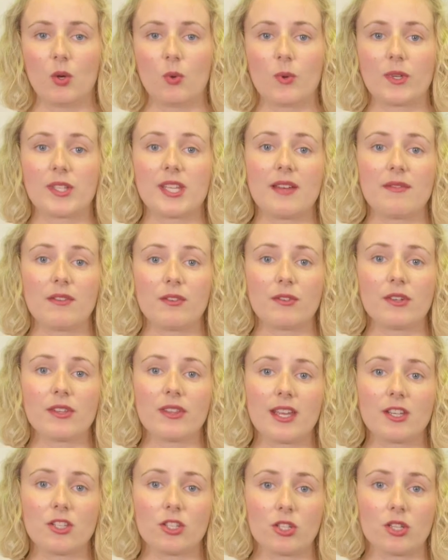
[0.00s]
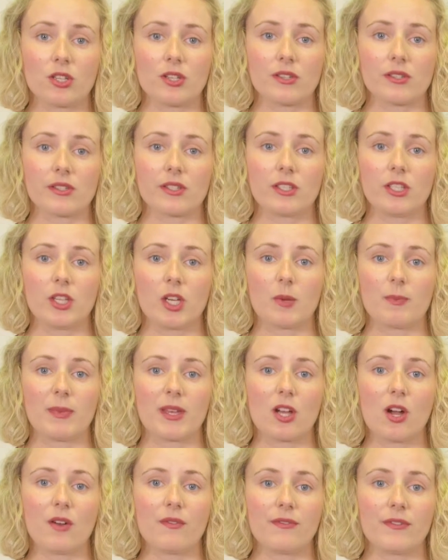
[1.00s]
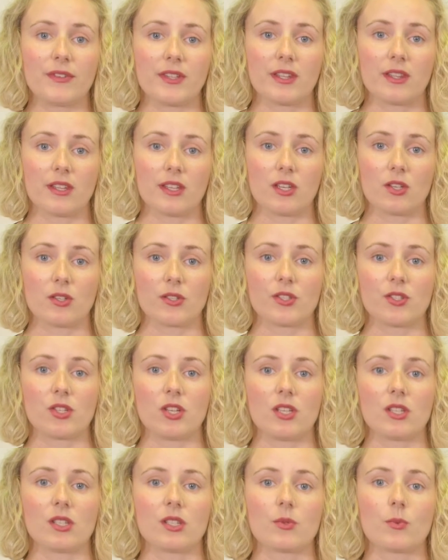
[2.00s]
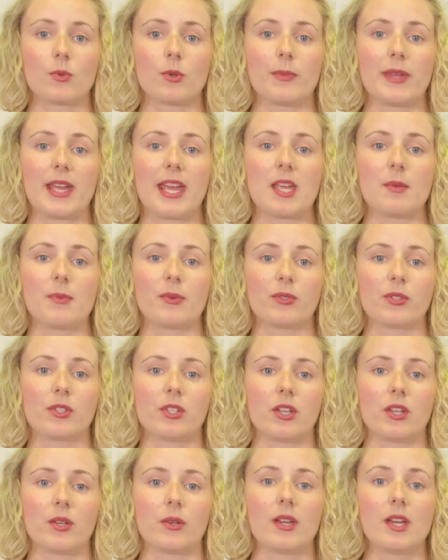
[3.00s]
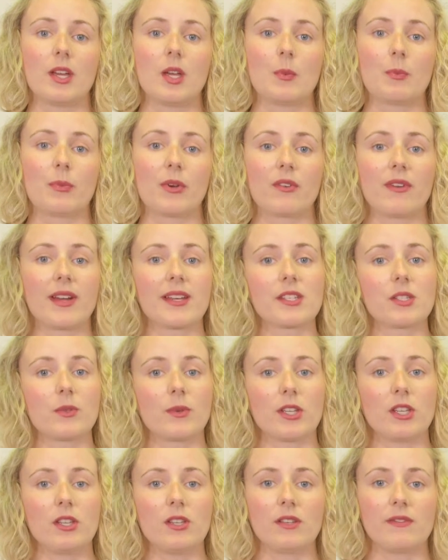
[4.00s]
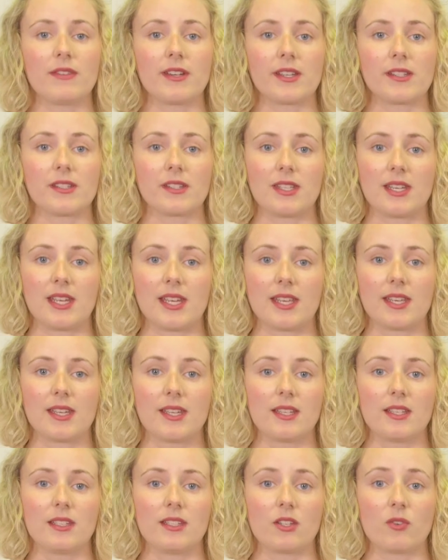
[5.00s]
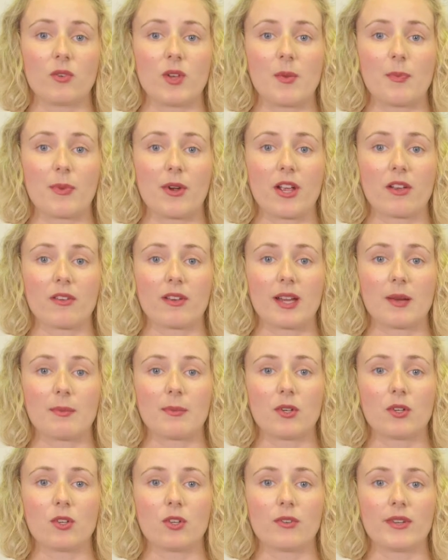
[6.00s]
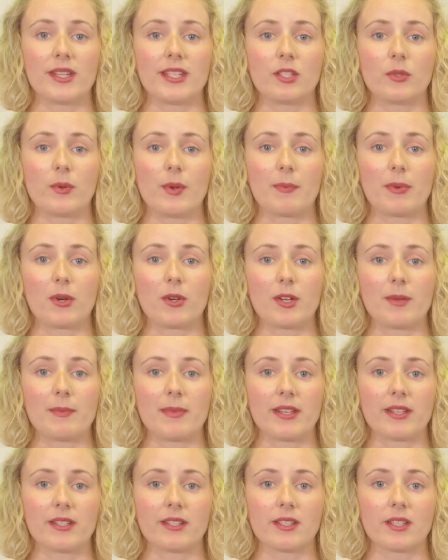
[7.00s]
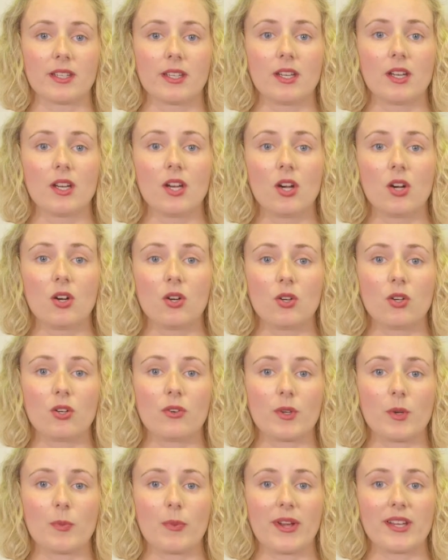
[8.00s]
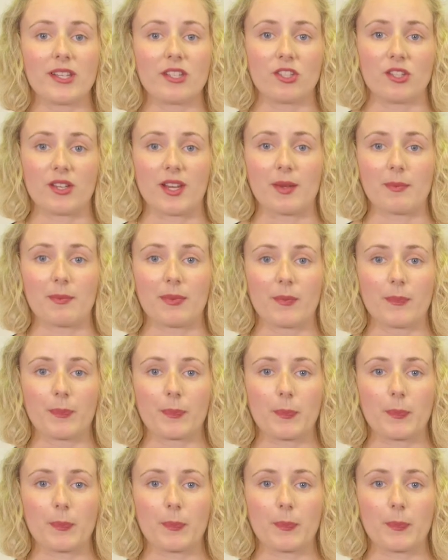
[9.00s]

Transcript: Whatever route they choose, you can be confident that your students will be able to progress to a university degree programme or into employment or an apprenticeship